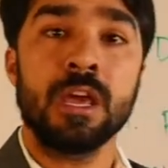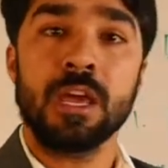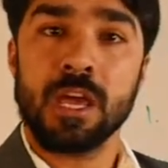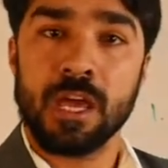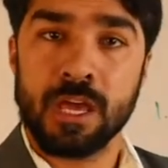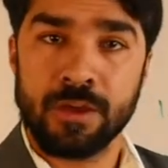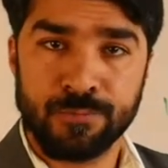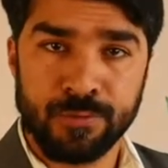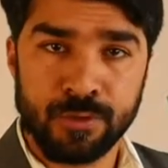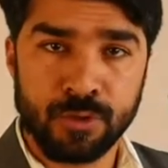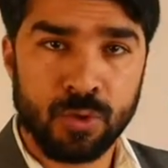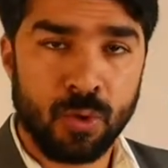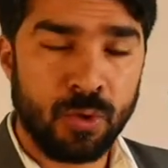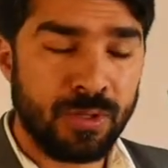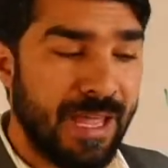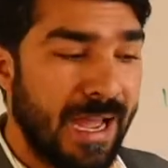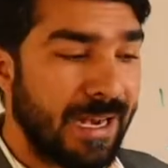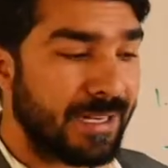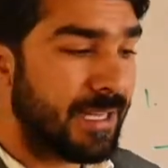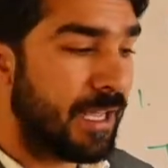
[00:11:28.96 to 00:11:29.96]
even though
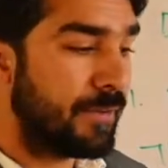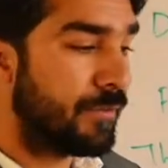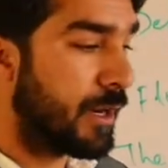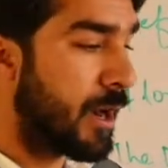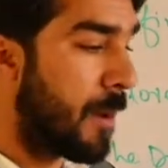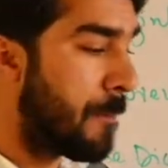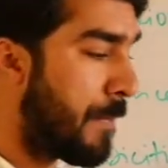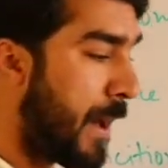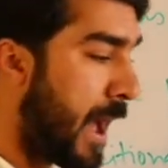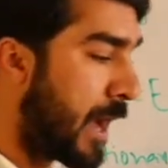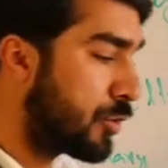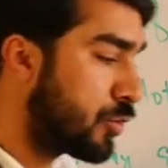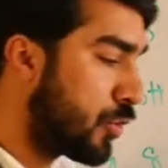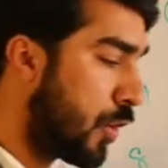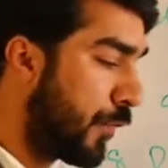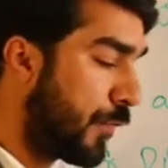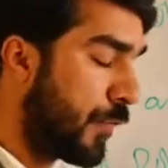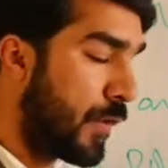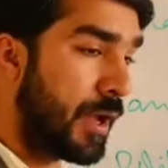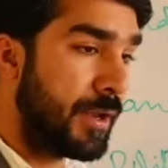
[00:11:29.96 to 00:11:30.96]
that they were a part
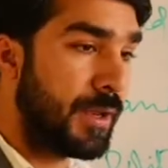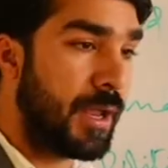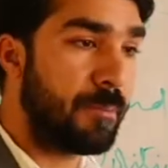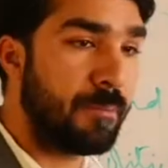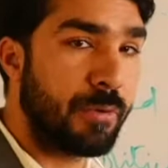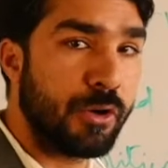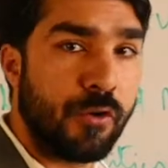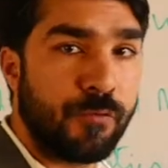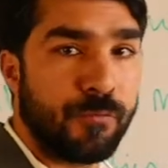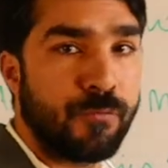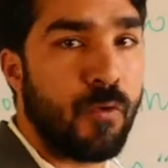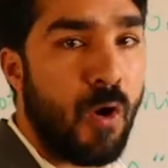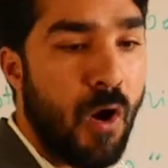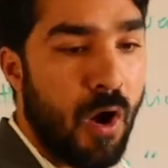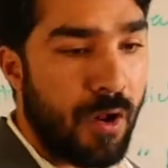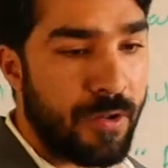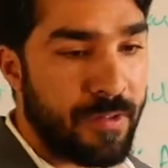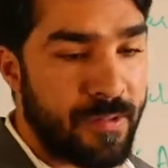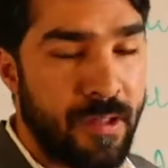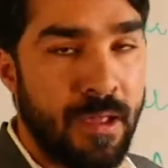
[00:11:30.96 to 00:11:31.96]
of a number of
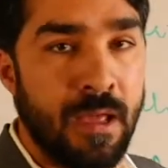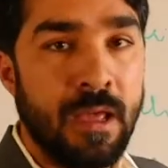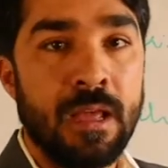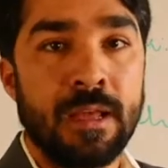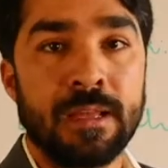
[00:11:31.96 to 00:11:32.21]
wars